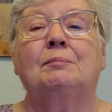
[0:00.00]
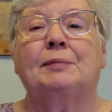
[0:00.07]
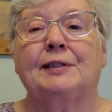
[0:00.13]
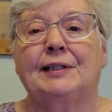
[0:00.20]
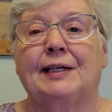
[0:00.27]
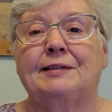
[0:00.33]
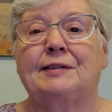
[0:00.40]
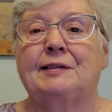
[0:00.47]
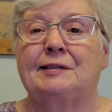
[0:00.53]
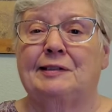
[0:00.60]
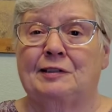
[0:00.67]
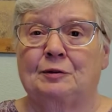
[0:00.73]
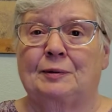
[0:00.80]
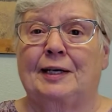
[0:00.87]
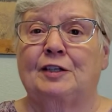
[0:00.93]
but that's a
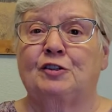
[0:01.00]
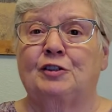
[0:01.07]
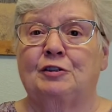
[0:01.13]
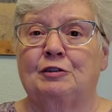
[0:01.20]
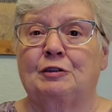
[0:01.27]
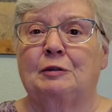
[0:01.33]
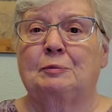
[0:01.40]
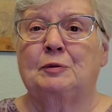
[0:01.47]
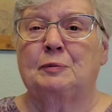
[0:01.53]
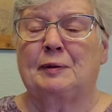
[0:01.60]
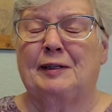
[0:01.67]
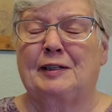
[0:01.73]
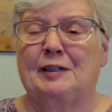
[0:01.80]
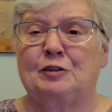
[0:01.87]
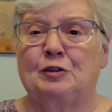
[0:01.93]
distraction to a
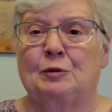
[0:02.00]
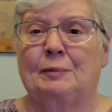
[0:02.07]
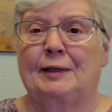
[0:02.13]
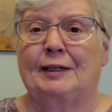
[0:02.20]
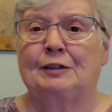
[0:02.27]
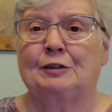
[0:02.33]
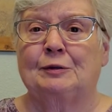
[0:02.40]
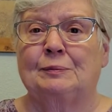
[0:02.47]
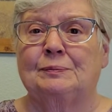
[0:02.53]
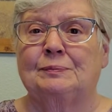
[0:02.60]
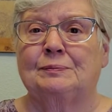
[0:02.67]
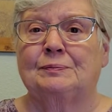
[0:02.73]
potential buyer.